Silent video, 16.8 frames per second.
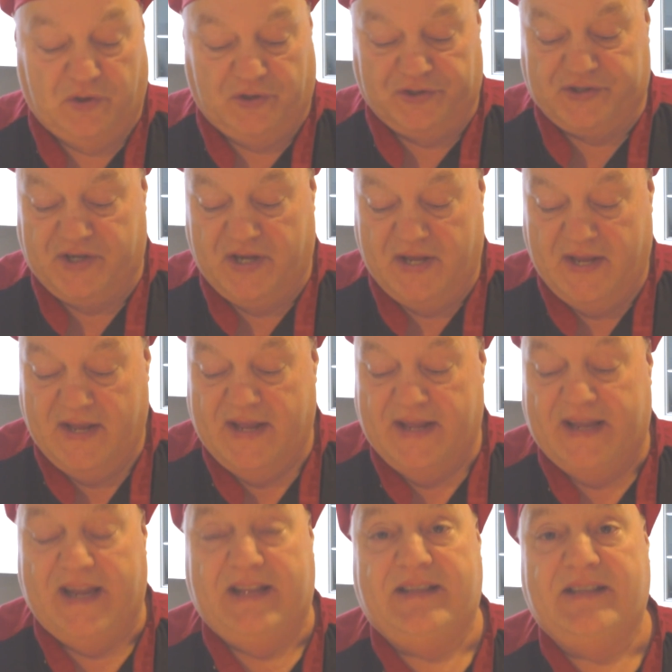noodles,
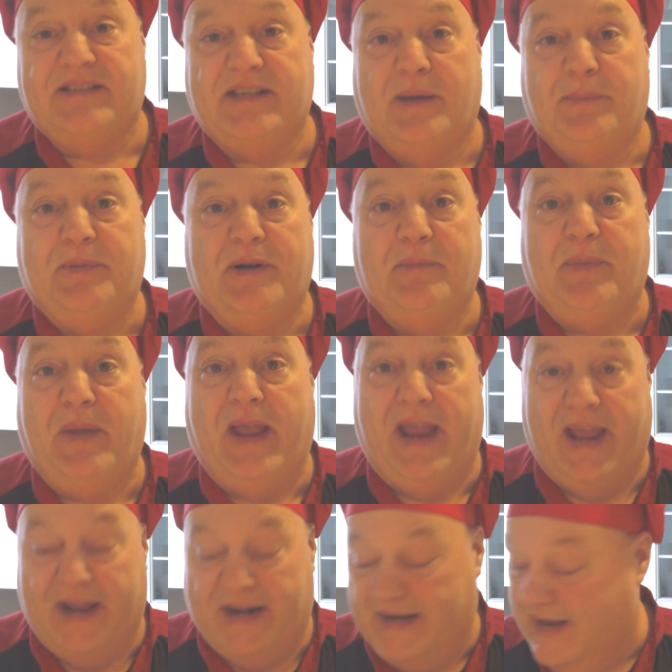heat this up in a
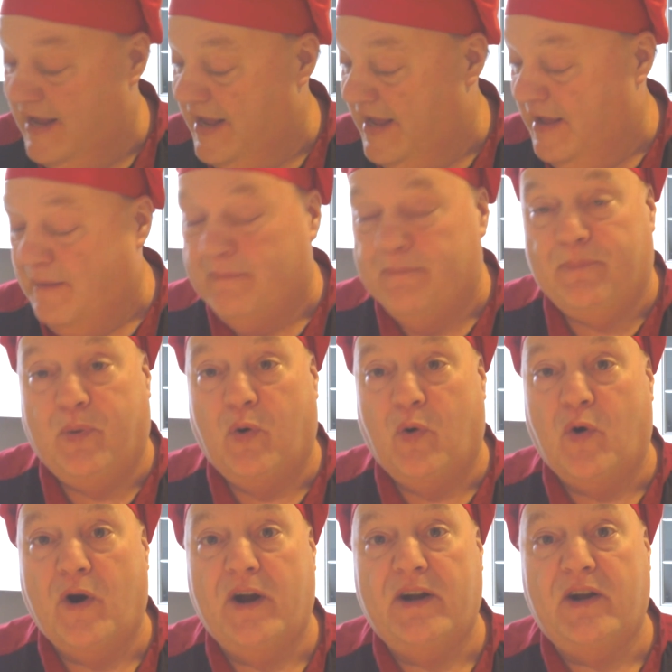pan,
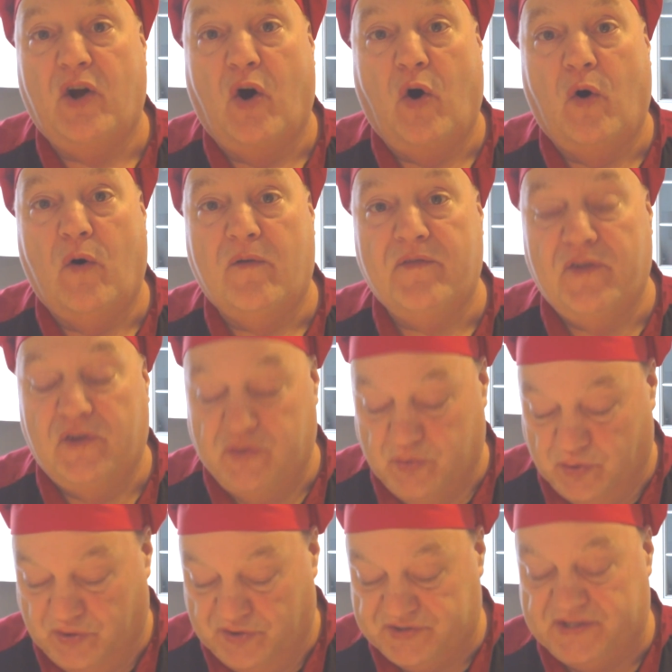pour it over the
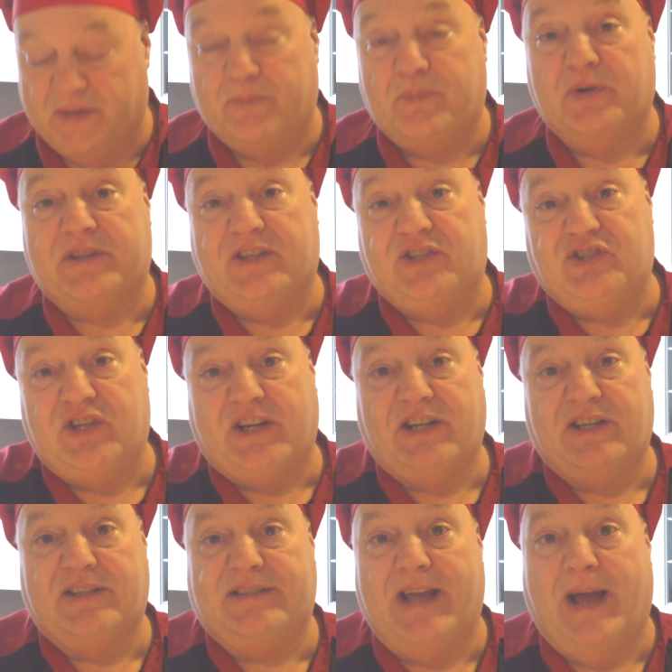noodles, and then put the
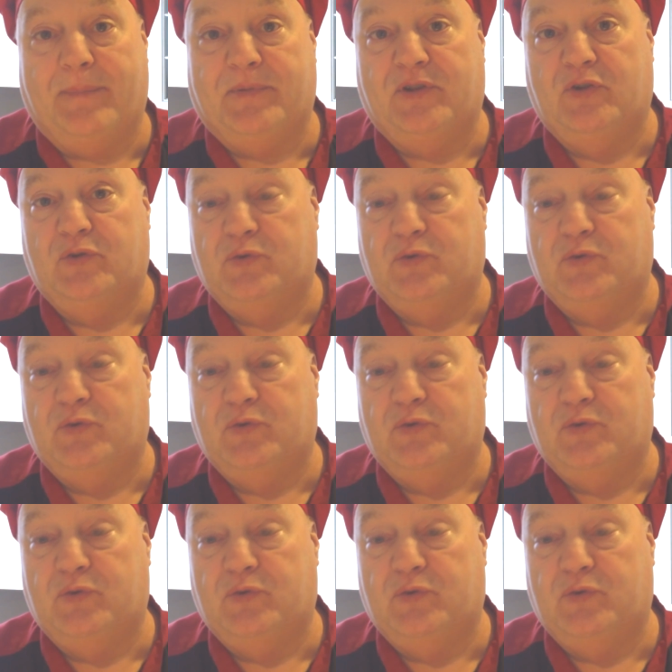chicken on top